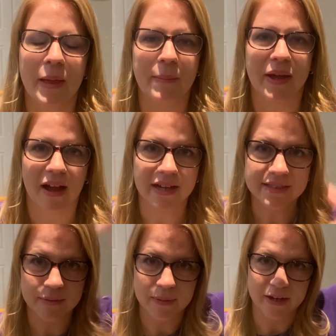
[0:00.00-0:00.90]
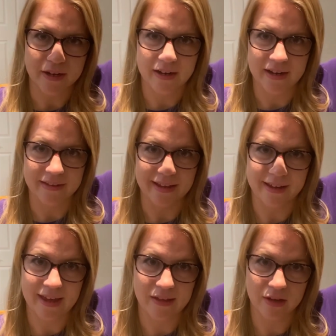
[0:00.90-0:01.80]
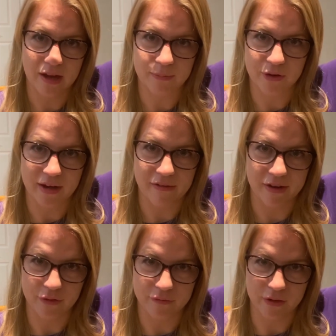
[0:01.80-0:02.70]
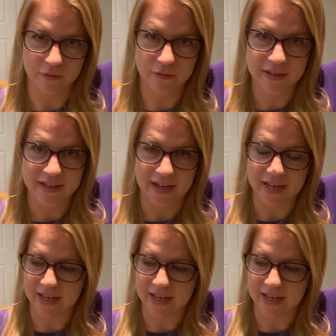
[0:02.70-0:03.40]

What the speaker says: But God's up here in like helicopter aerial view, and he